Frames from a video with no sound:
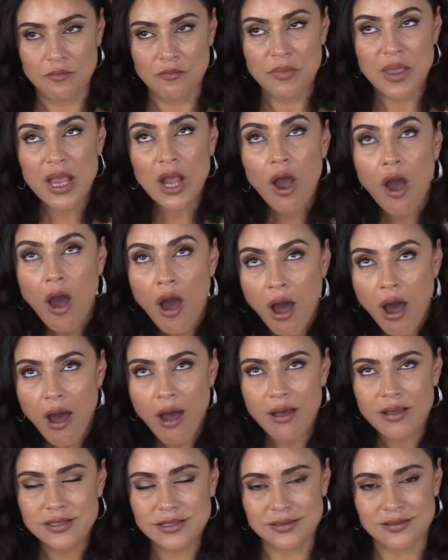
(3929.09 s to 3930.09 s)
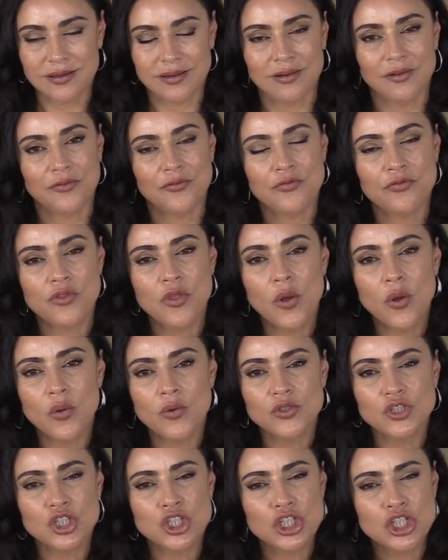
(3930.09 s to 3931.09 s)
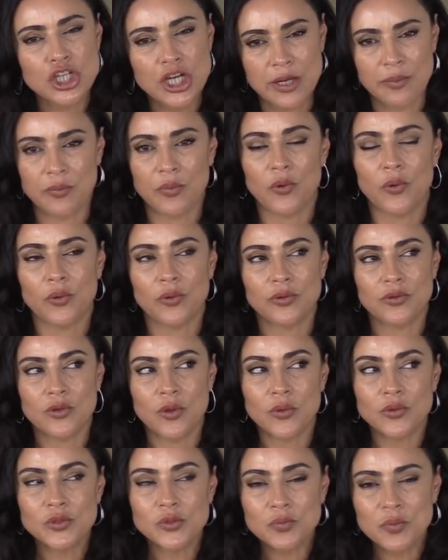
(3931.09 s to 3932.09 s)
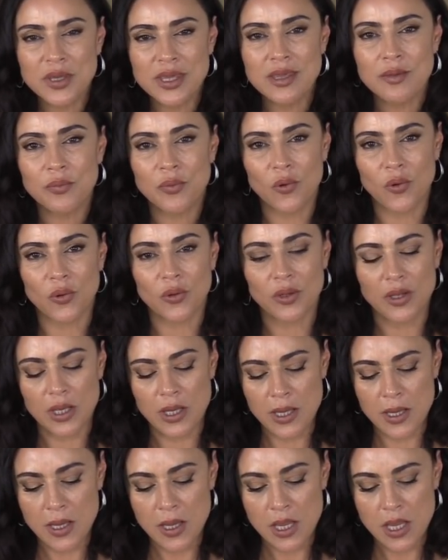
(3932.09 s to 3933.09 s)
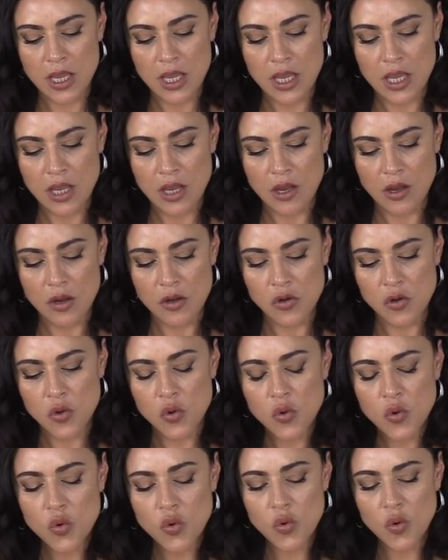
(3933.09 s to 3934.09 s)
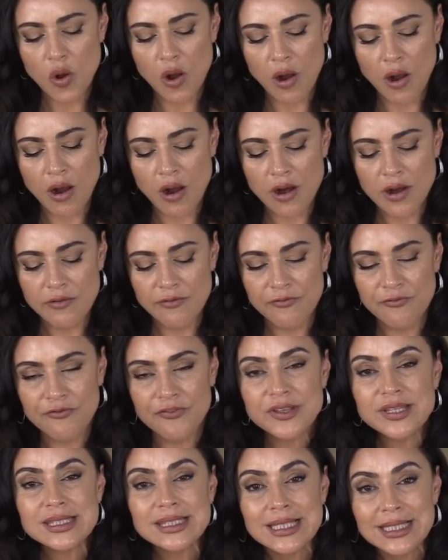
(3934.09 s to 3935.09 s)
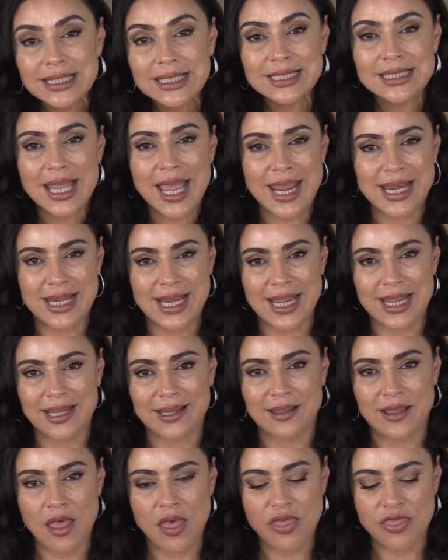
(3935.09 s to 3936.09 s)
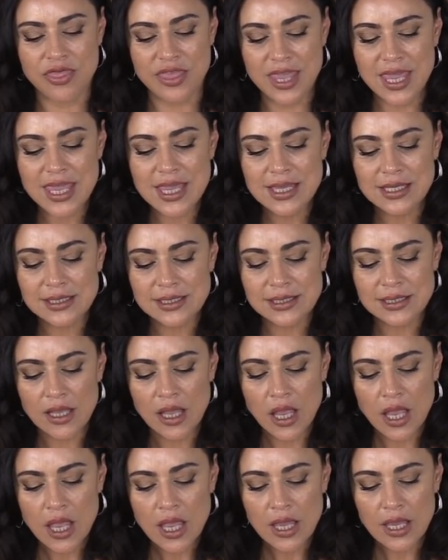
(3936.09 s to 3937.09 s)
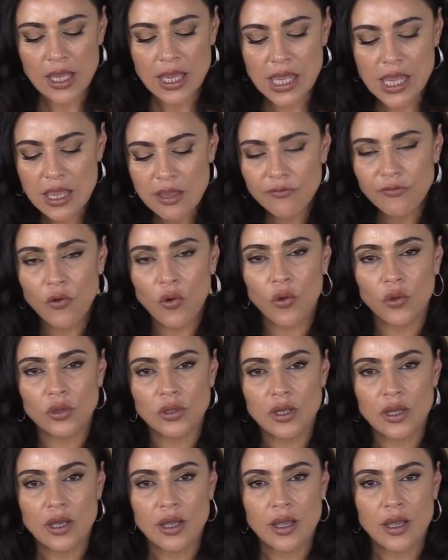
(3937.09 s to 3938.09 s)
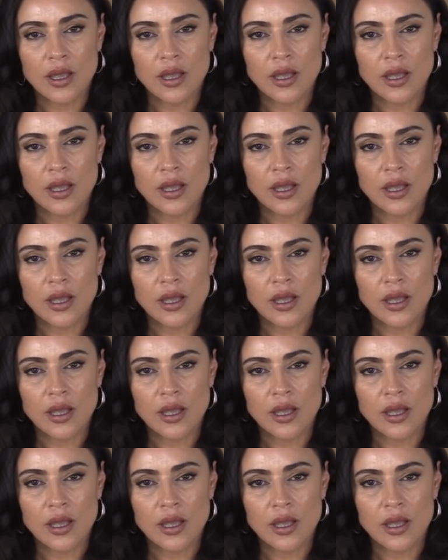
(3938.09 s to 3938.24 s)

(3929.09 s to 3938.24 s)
because of those sheeple, those people who are facilitating these evil